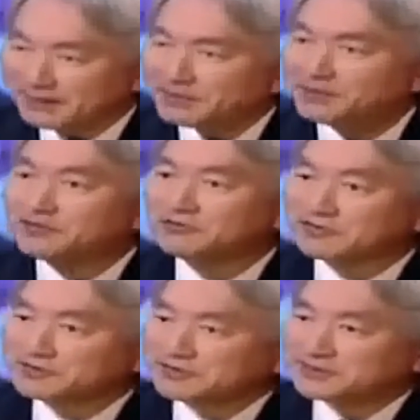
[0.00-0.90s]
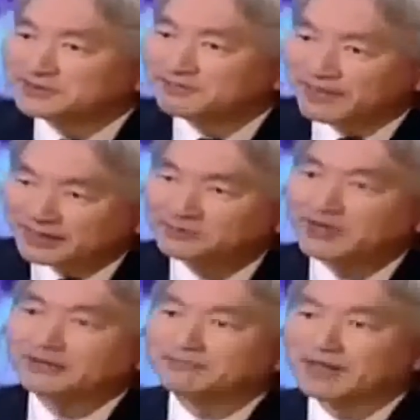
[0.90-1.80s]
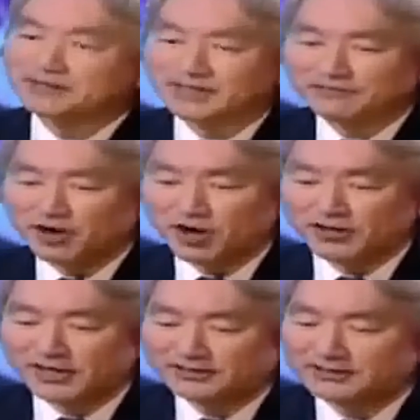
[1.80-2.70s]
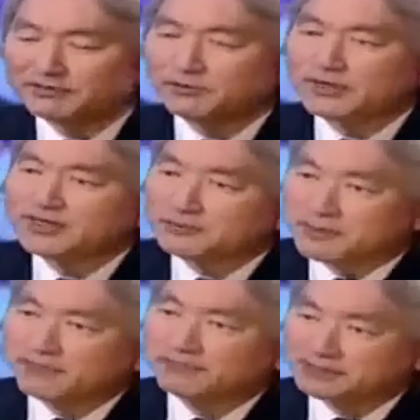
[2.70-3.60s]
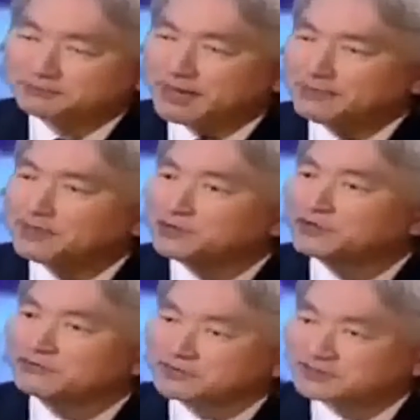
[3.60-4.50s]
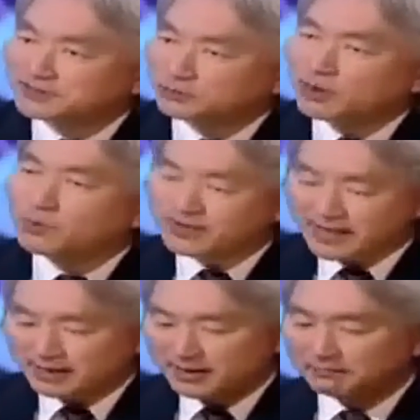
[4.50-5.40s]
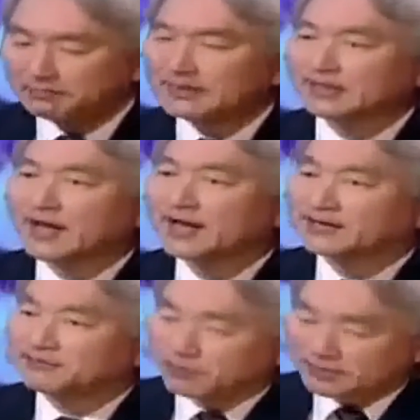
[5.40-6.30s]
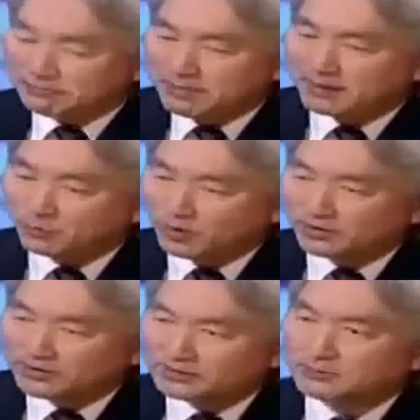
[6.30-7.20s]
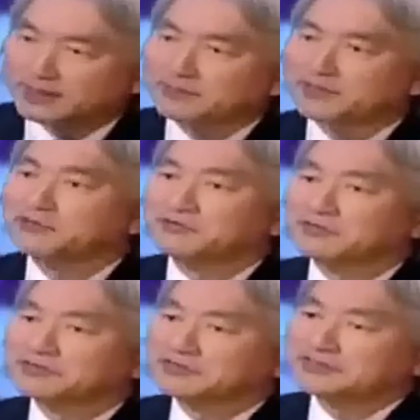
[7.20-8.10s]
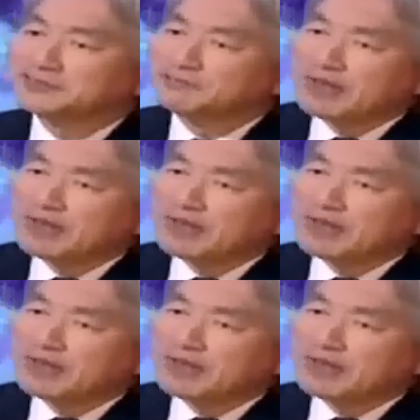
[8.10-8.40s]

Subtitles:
Baby universes. That's right. And Stephen Hawking has even written about these baby universes. What would they be like if we met one of these baby universes?